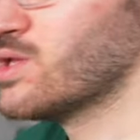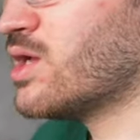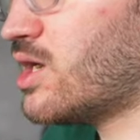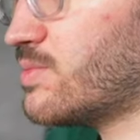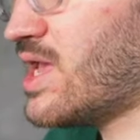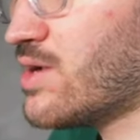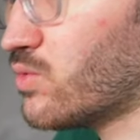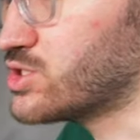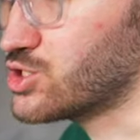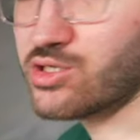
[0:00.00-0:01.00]
The
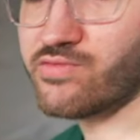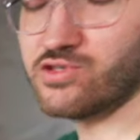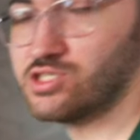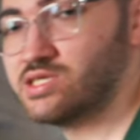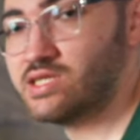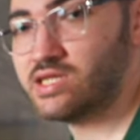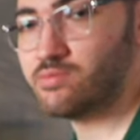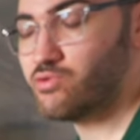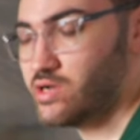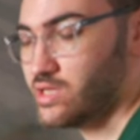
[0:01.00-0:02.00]
A1's good if you're just getting into
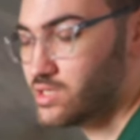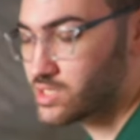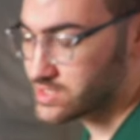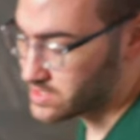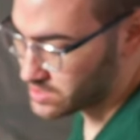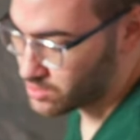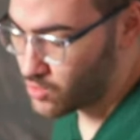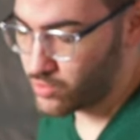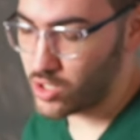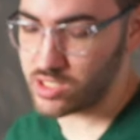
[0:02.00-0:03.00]
printing because it's a
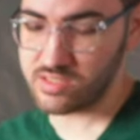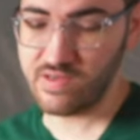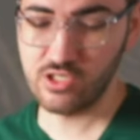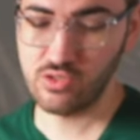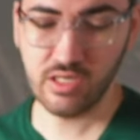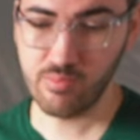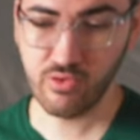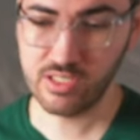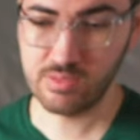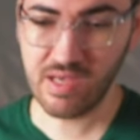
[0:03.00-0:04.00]
lower cost of entry and it
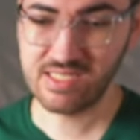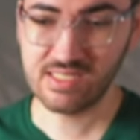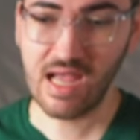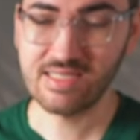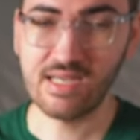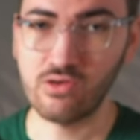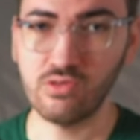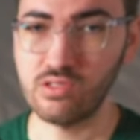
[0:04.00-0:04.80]
prints basically identical to